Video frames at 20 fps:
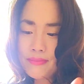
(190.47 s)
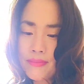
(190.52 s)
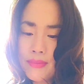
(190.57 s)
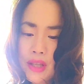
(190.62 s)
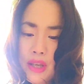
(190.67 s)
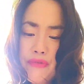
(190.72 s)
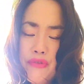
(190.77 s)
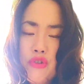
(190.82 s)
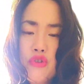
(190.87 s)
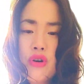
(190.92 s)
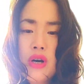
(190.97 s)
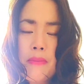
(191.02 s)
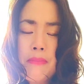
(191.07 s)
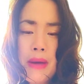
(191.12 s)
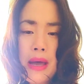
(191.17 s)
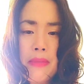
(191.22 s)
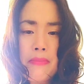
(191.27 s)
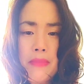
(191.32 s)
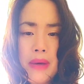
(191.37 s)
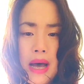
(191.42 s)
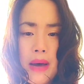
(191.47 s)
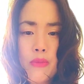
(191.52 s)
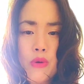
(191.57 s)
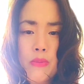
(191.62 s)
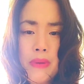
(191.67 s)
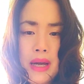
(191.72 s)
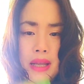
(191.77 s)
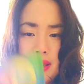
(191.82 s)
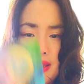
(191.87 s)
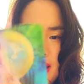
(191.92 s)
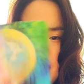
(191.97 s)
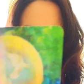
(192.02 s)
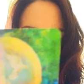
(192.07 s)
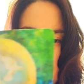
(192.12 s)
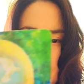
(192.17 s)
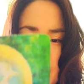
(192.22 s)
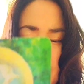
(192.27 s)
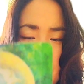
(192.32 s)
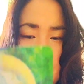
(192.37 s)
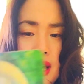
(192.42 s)
If you are a pet mom or pet
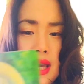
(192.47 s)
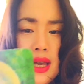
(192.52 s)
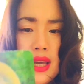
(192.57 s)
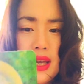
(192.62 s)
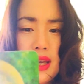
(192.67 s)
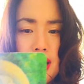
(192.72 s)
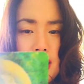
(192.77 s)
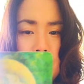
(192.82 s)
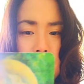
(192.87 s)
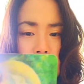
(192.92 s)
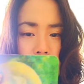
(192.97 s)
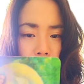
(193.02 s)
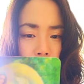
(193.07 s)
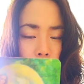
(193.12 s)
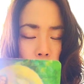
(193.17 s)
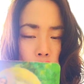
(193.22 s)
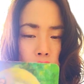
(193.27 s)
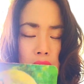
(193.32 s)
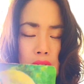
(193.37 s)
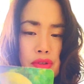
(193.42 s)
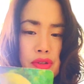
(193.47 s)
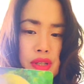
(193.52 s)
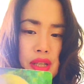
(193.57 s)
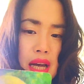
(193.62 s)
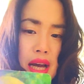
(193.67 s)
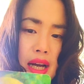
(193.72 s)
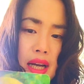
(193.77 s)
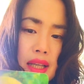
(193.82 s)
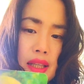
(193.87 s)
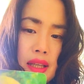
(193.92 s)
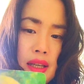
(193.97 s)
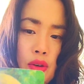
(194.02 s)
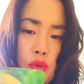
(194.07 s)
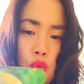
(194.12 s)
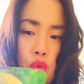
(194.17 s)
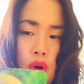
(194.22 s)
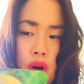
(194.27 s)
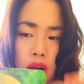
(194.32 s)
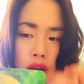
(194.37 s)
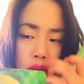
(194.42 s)
daddy, go outside,
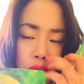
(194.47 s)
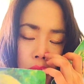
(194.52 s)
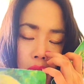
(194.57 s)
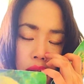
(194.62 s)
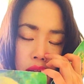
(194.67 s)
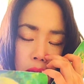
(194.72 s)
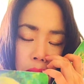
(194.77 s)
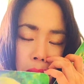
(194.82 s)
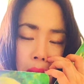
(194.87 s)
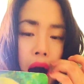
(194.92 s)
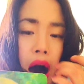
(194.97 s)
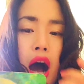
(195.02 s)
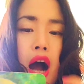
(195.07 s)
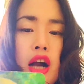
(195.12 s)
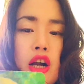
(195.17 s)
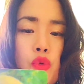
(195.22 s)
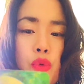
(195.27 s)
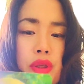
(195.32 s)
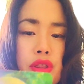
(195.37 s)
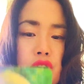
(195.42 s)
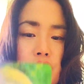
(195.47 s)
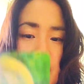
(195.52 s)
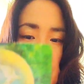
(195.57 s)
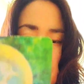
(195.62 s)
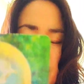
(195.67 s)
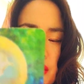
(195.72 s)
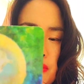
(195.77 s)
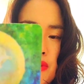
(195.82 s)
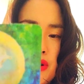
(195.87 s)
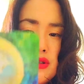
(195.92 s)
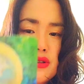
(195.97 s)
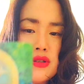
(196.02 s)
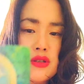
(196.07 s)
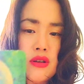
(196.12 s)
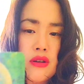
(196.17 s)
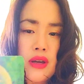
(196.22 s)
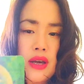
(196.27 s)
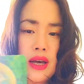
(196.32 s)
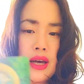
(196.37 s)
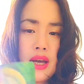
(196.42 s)
walk around the park with your animals,
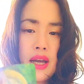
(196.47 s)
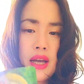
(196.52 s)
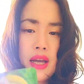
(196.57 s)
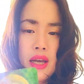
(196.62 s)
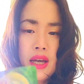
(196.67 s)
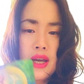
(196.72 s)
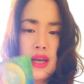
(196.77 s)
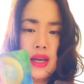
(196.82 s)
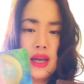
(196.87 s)
okay?